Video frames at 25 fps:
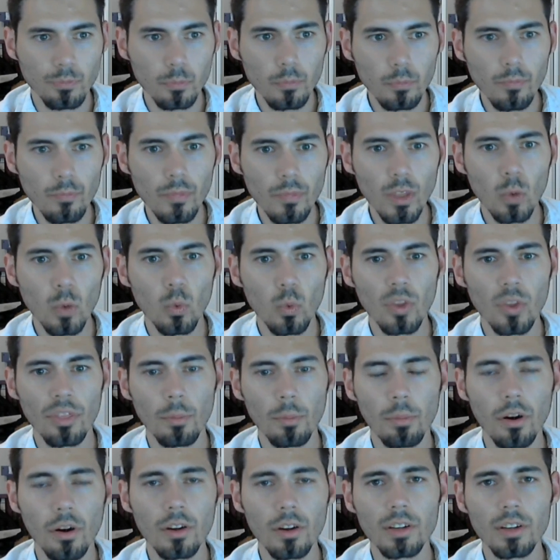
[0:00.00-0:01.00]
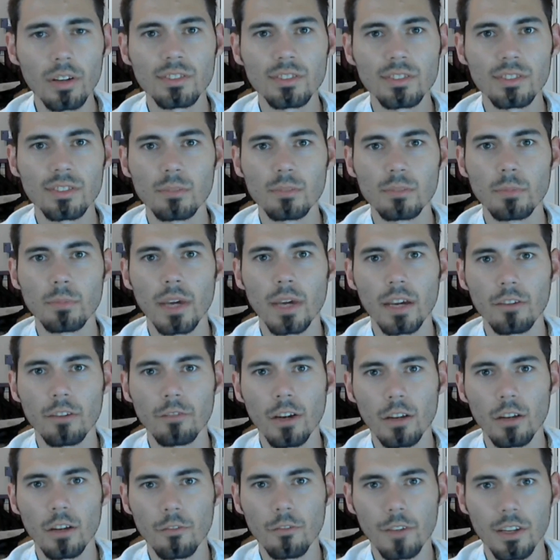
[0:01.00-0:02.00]
What the party system back in Final
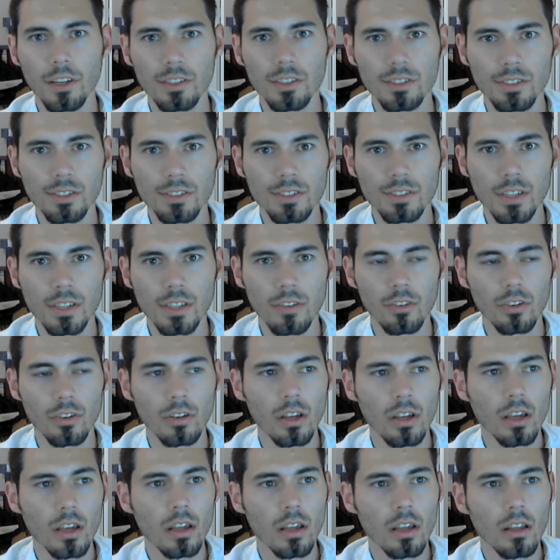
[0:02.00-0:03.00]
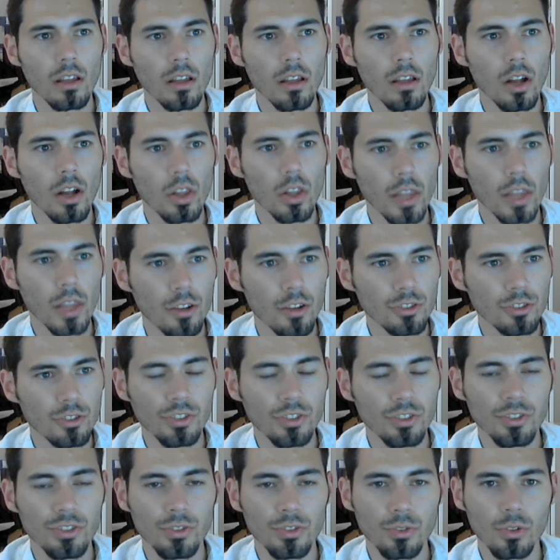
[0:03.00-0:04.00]
Fantasy VII allowed you to
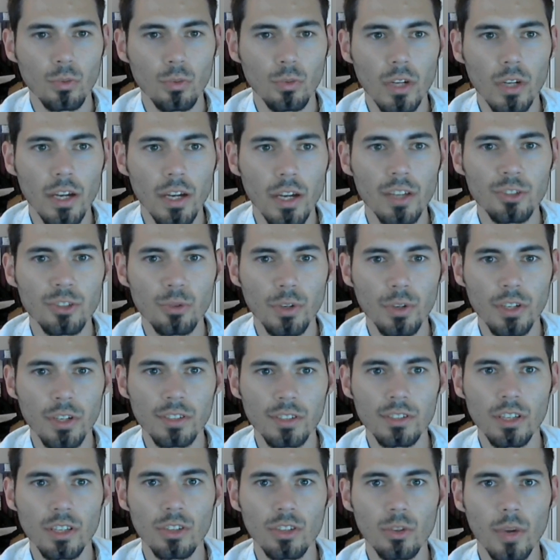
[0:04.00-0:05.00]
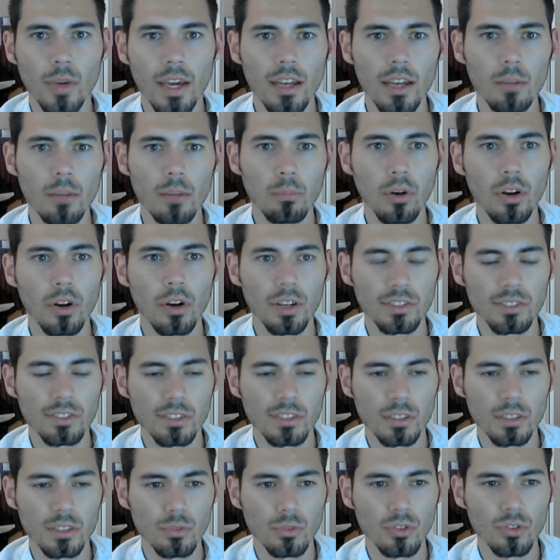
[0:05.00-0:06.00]
do, and what I enjoyed, is that you had a party
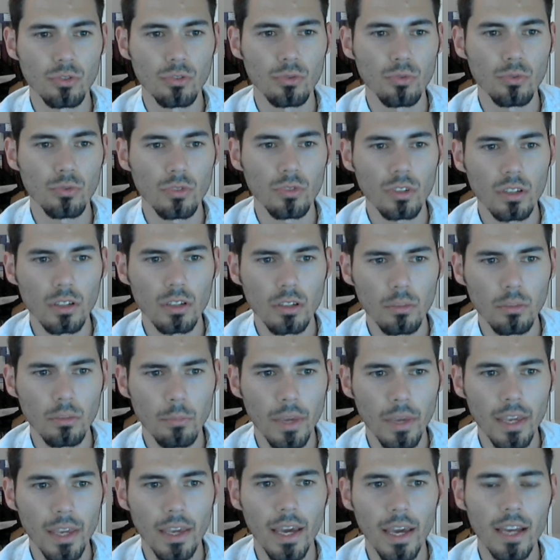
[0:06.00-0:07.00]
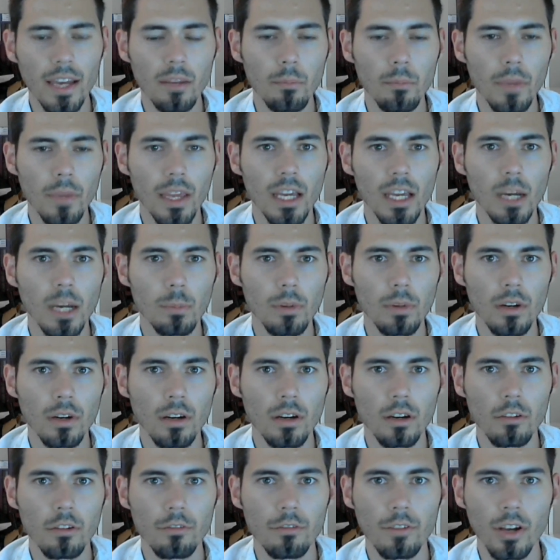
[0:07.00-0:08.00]
system. You had a makeup
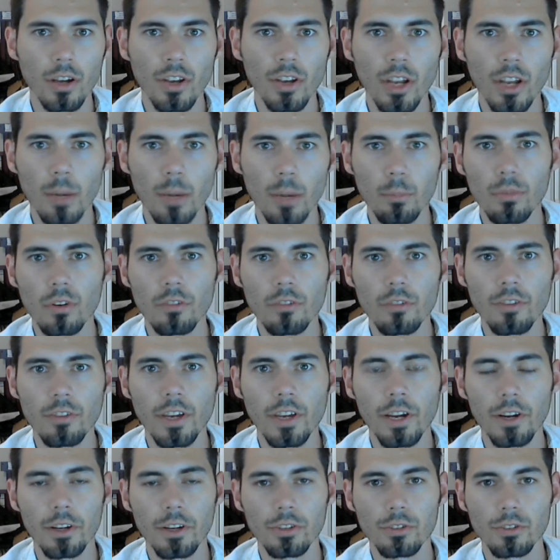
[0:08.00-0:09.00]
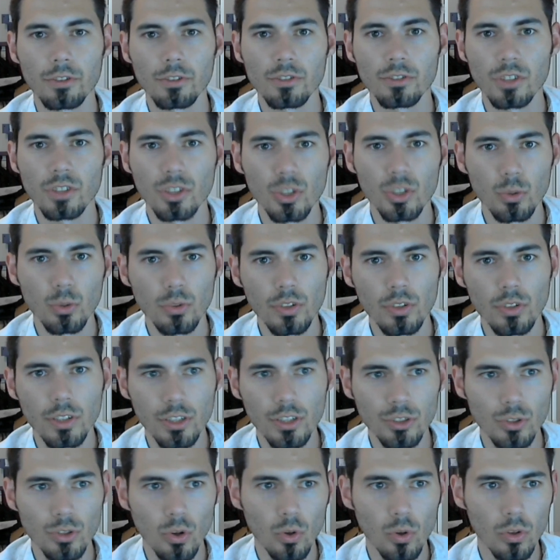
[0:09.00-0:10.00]
of a number of characters that you were in
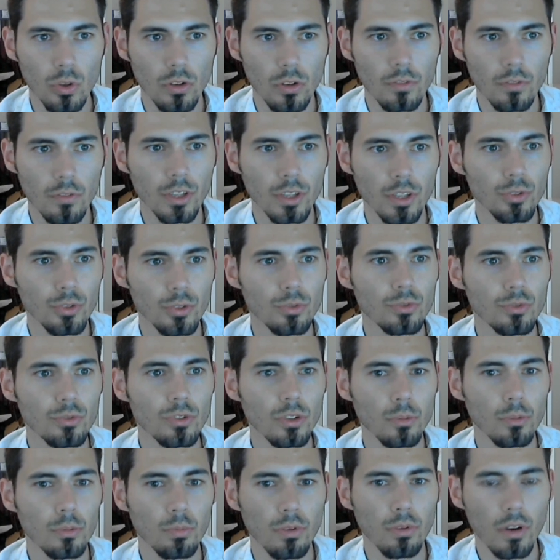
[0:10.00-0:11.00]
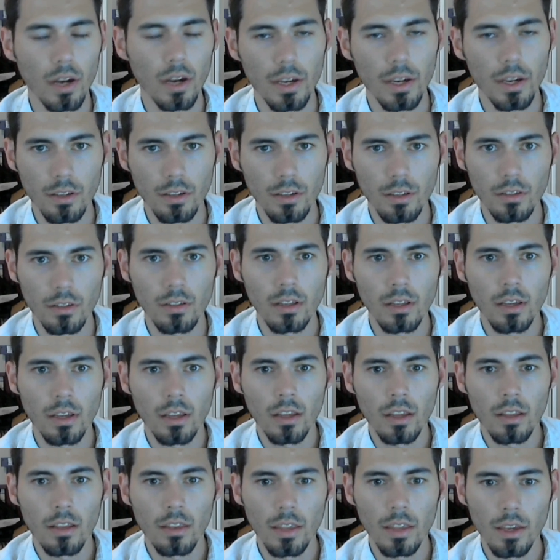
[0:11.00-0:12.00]
control of, that you took pride in,
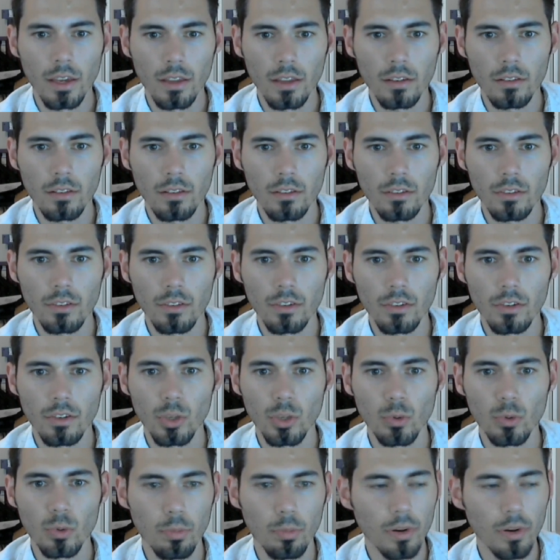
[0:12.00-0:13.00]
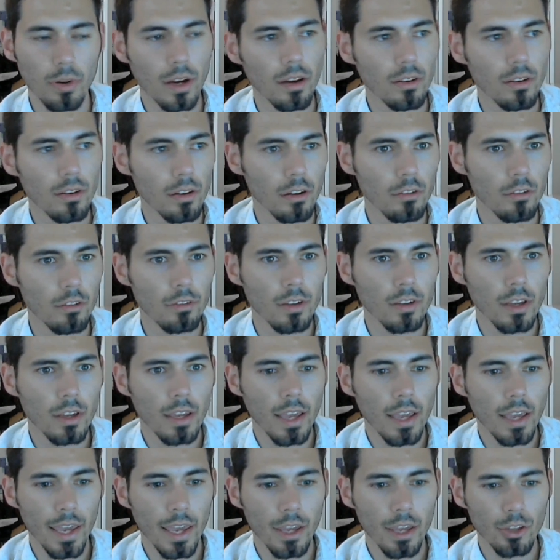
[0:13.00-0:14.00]
that you were proud of,
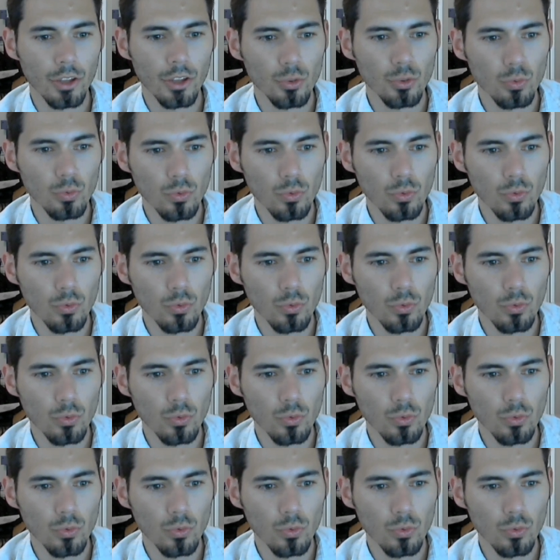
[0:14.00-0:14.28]
and you